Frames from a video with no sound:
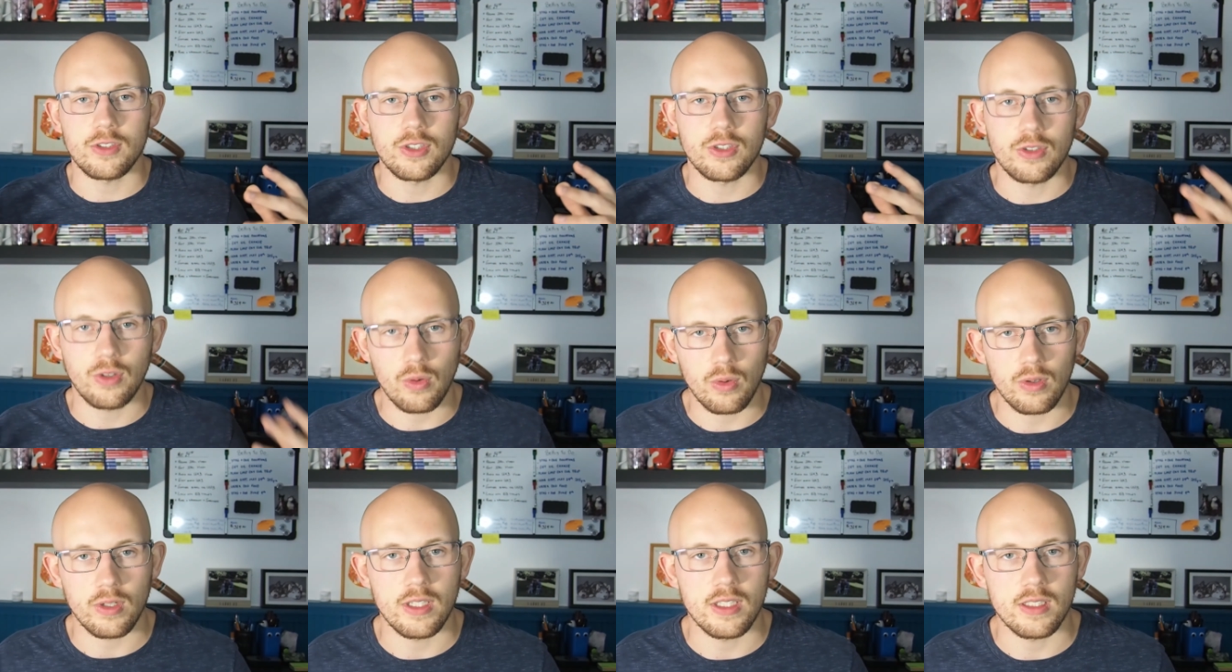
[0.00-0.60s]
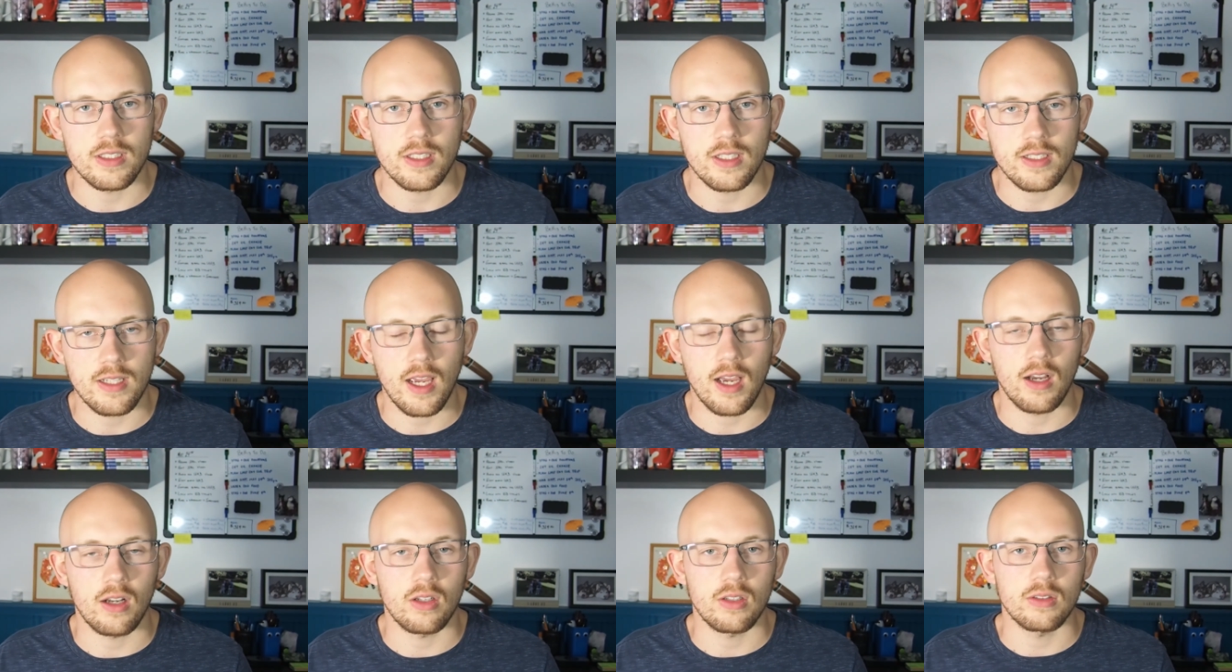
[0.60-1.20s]
stories to
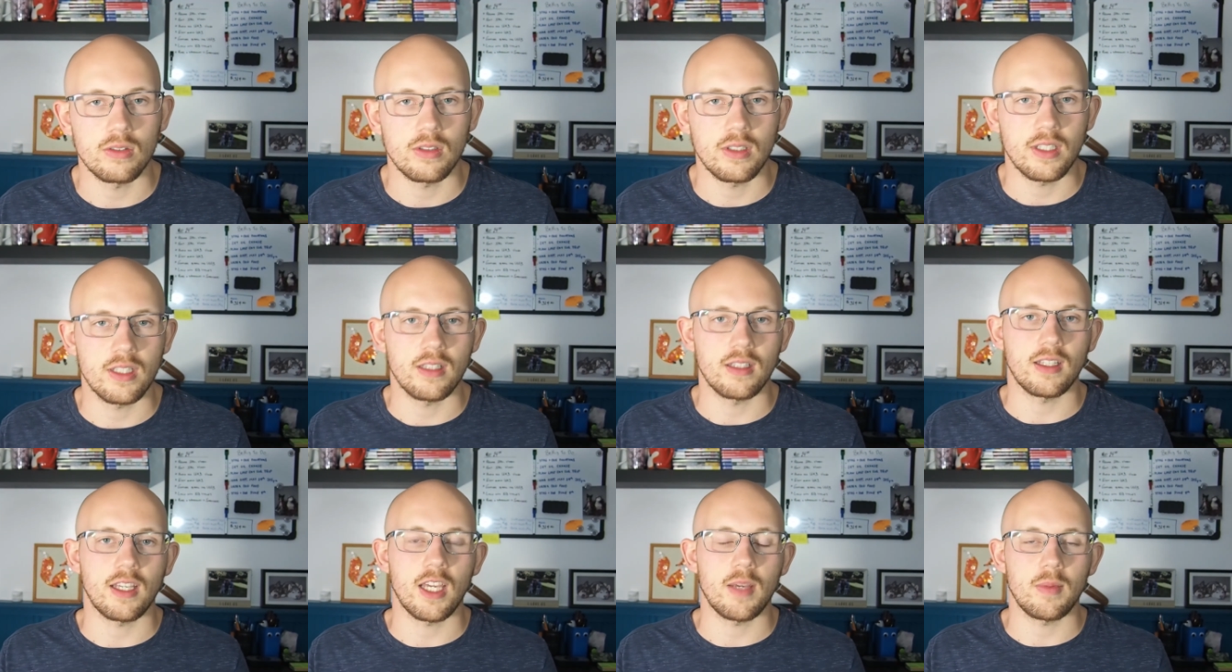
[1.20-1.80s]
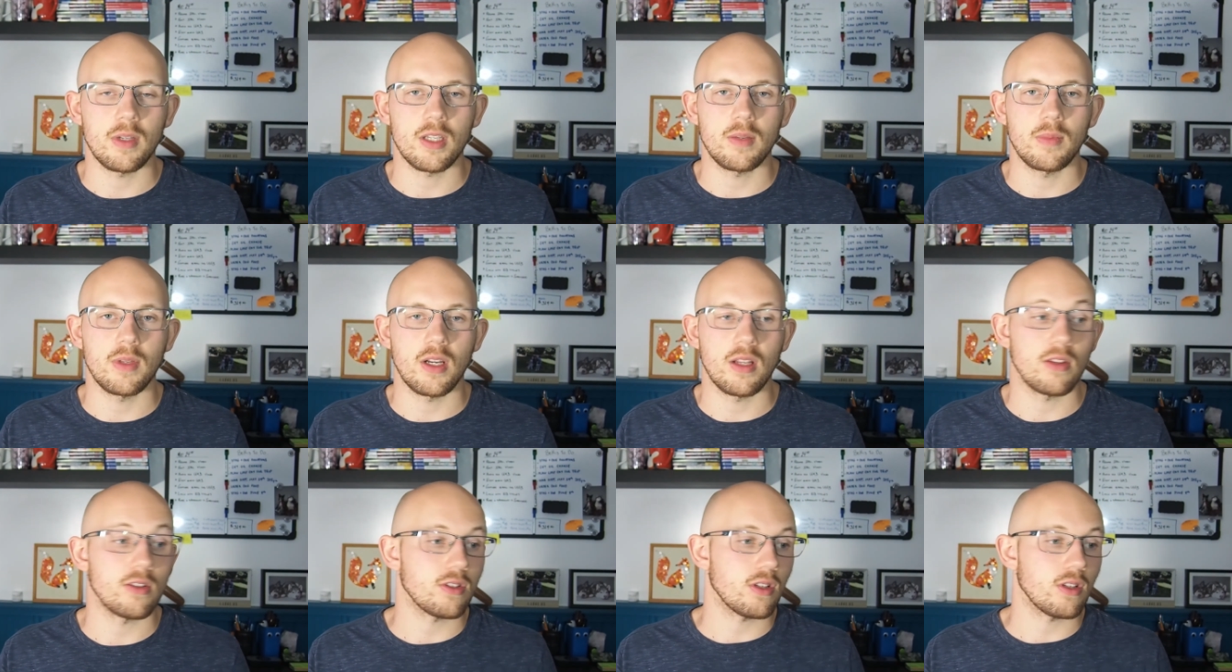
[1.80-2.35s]
tell in the gaming community.